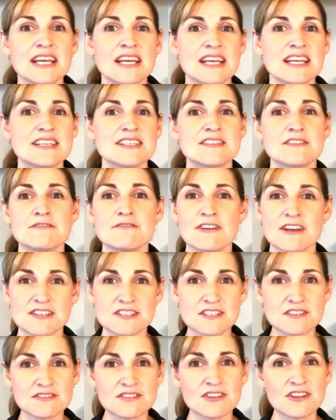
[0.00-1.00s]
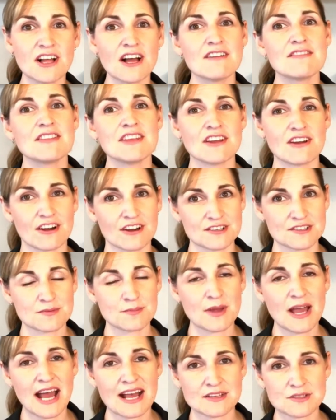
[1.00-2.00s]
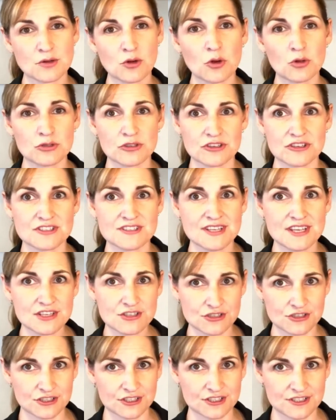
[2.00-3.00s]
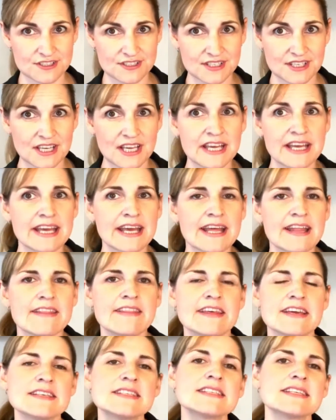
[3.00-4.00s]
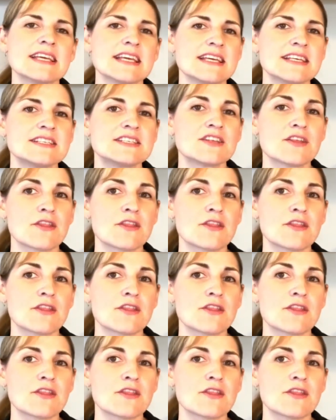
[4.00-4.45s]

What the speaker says: is the Festival of the Arts Pass Holder t-shirt. This is